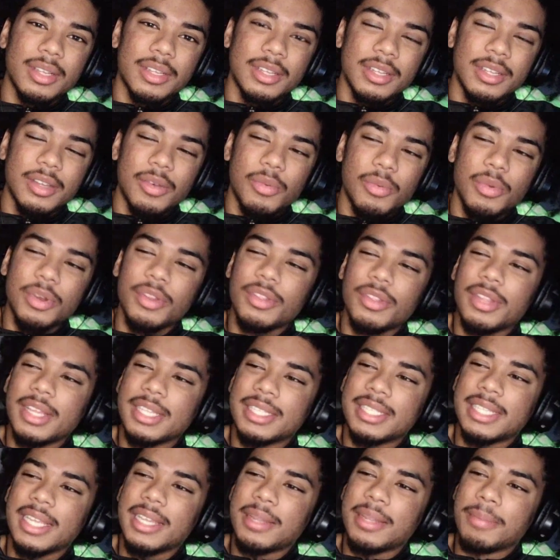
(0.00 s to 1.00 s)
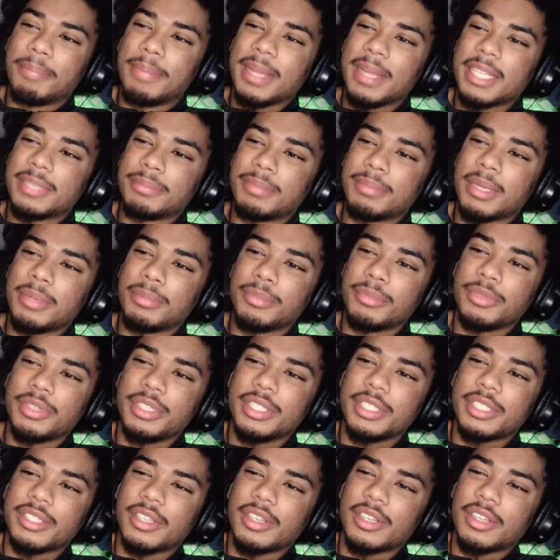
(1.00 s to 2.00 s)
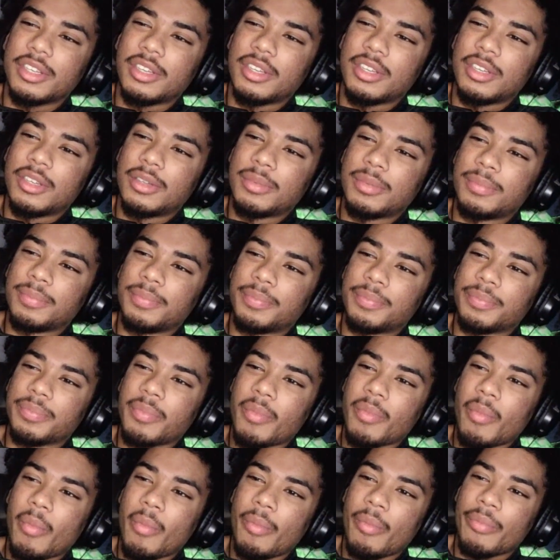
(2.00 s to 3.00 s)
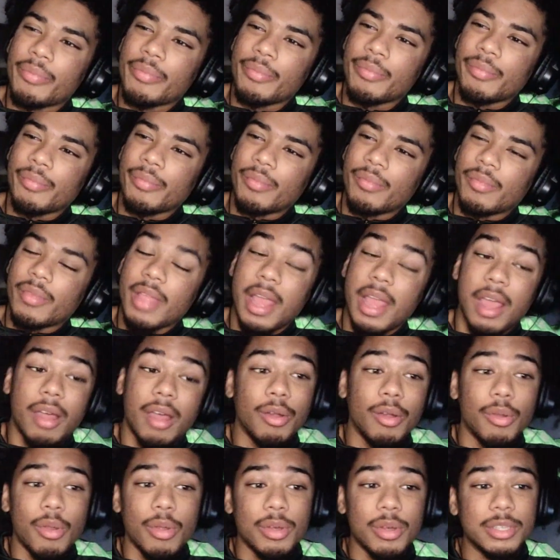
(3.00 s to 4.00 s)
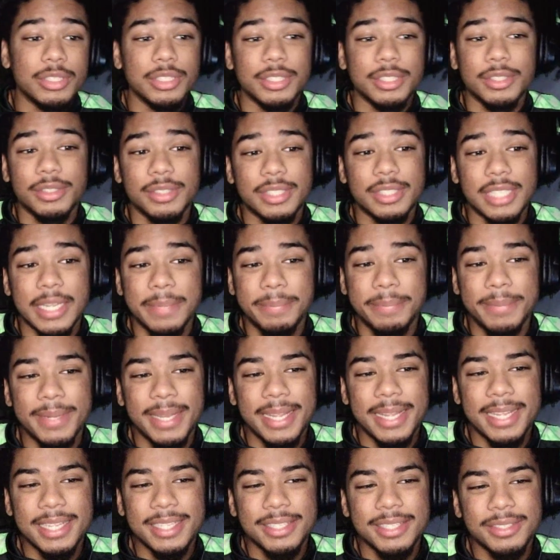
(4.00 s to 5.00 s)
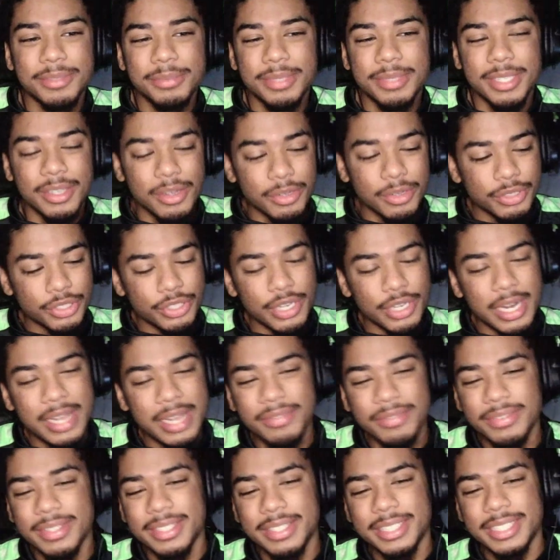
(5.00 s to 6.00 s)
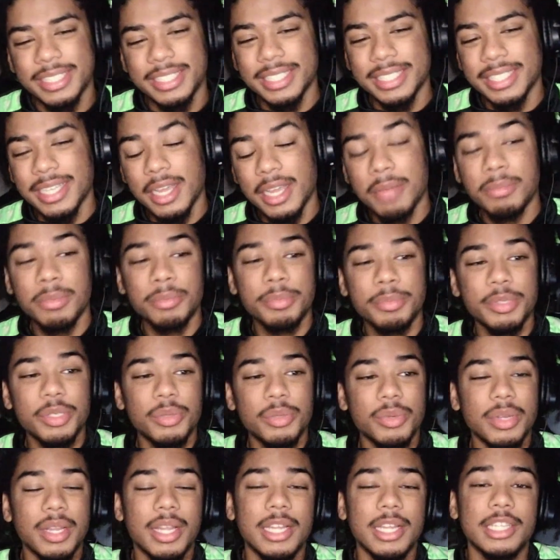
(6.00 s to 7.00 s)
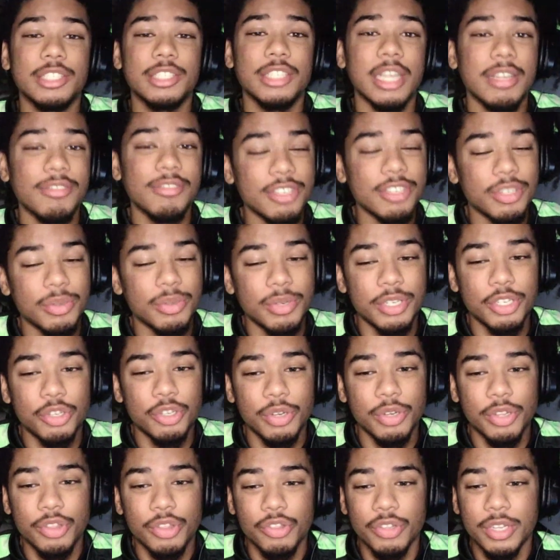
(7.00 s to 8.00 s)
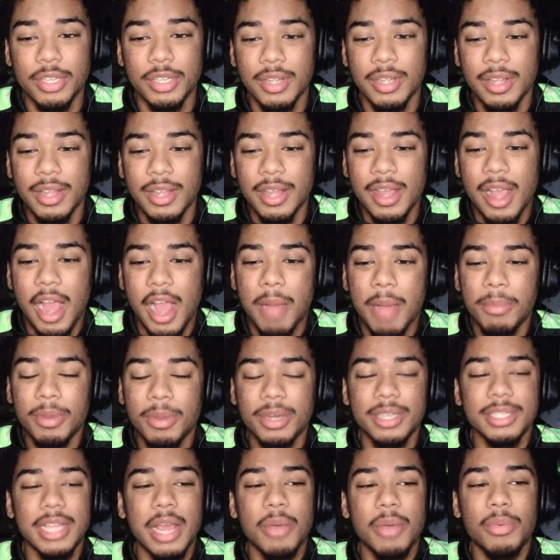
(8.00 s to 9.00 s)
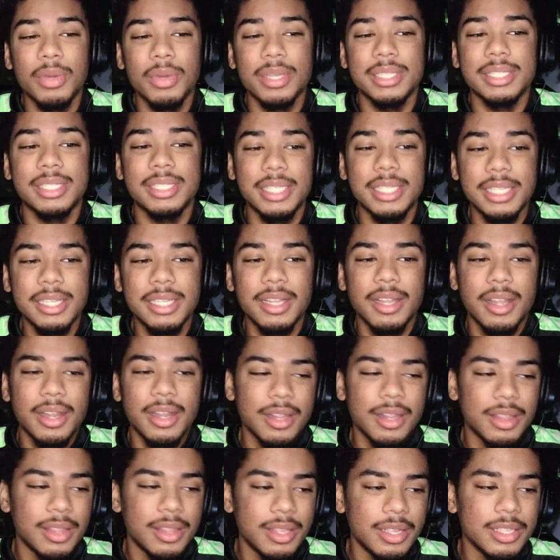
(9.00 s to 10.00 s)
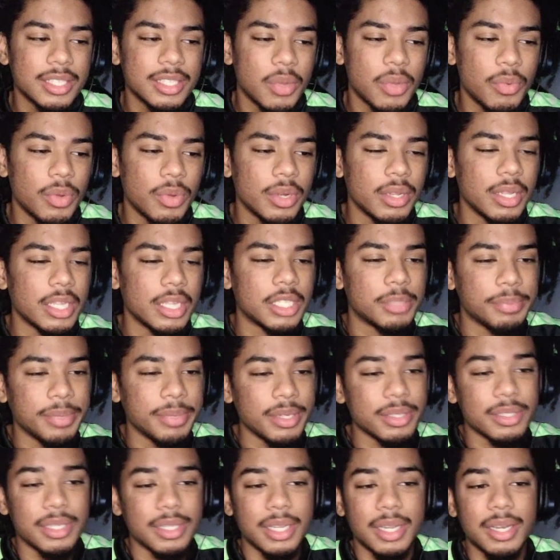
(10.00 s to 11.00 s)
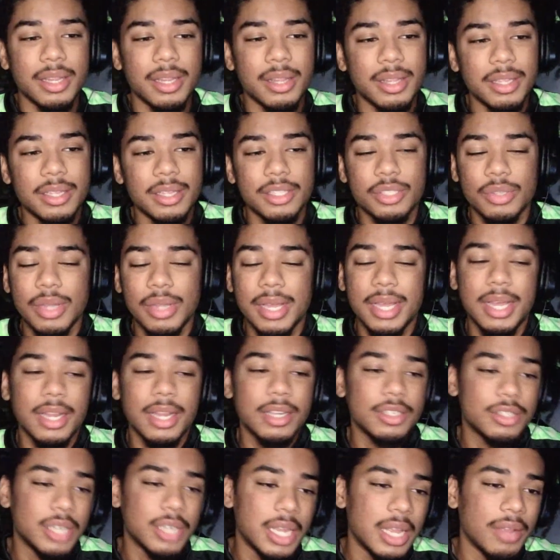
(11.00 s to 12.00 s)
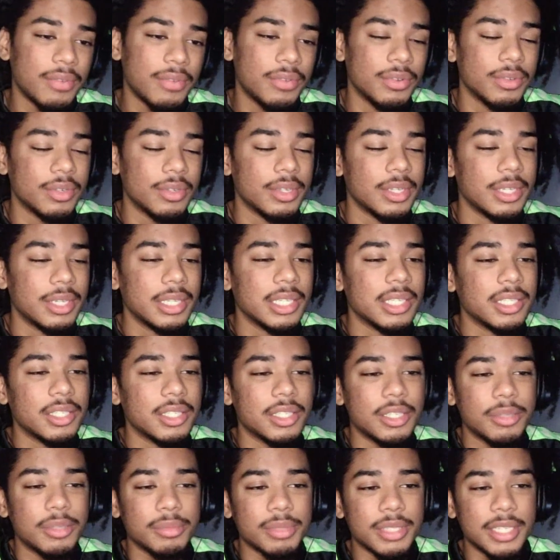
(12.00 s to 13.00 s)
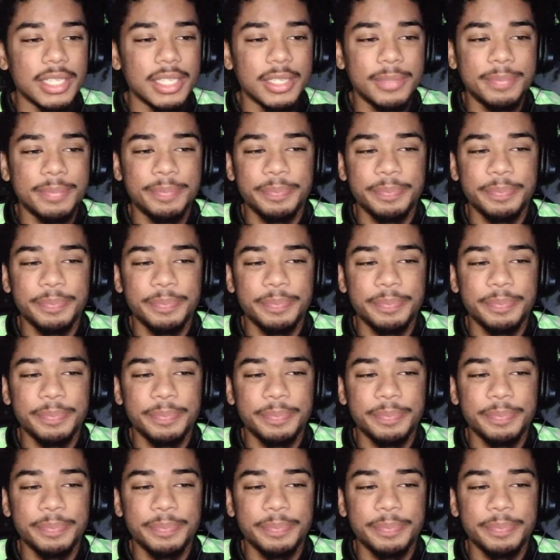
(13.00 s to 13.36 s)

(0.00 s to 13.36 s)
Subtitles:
What do they say? The best memories are, I don't know what I was going to say. But, like, you know what I'm saying? Go traveling, shit, nigga. I'm going to be doing a lot of traveling in 2023. I want to see a lot of things. I want to experience a lot of things. So I got to travel. You know what I'm saying?